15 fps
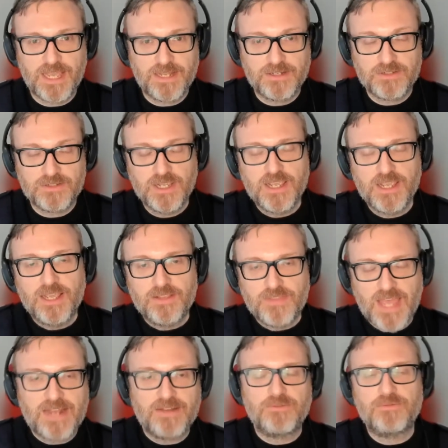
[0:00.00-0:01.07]
And
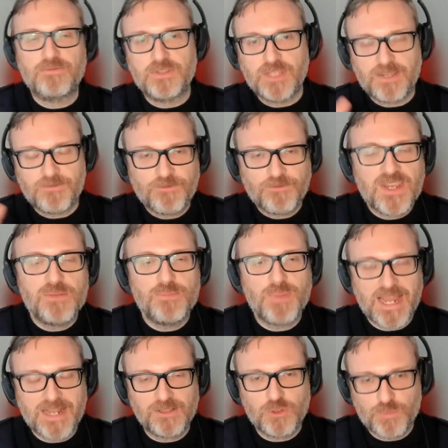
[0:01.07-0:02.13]
that
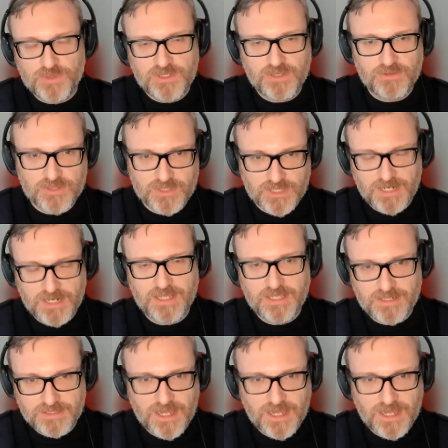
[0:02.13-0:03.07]
feedback loop is the other side of that, a